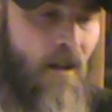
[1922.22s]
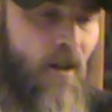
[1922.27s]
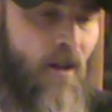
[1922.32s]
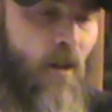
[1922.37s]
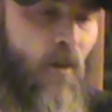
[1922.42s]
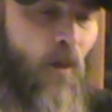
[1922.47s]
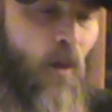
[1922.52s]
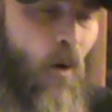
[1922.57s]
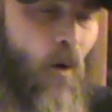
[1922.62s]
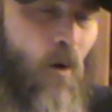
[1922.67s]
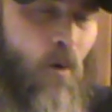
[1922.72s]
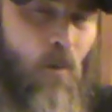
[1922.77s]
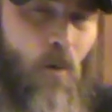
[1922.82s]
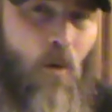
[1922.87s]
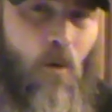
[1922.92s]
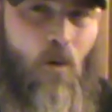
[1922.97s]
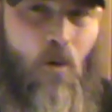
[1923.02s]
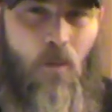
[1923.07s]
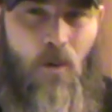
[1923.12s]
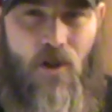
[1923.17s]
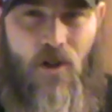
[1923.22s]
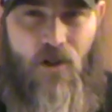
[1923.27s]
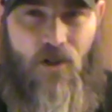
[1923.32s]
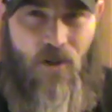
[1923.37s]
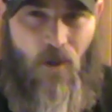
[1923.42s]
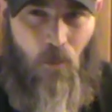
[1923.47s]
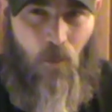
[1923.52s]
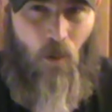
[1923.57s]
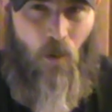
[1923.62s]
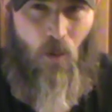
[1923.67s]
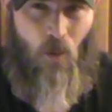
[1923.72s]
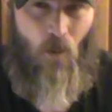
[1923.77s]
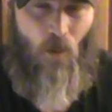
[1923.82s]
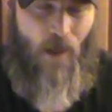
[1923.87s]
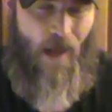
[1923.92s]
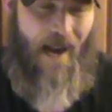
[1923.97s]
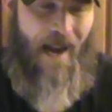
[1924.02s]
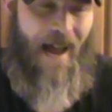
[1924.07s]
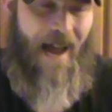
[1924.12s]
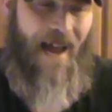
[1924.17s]
the third rule, which is the rule
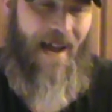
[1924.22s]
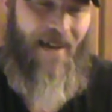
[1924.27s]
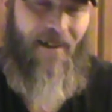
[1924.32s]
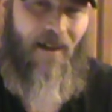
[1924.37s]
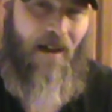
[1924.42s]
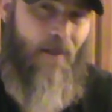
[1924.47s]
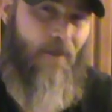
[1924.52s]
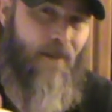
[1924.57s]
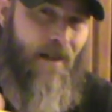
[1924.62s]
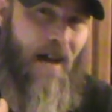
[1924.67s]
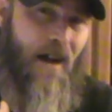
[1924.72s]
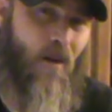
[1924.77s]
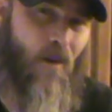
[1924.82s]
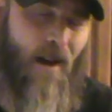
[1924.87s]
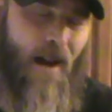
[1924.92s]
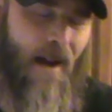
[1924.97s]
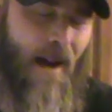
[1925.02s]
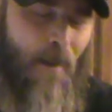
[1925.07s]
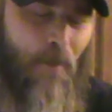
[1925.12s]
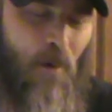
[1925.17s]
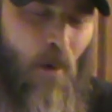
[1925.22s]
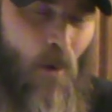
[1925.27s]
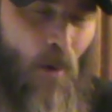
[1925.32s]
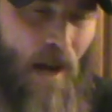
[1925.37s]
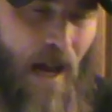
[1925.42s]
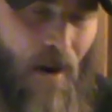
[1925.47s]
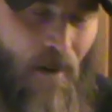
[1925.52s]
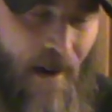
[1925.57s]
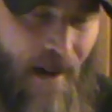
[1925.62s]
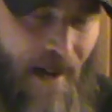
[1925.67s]
that I left out and I pulled out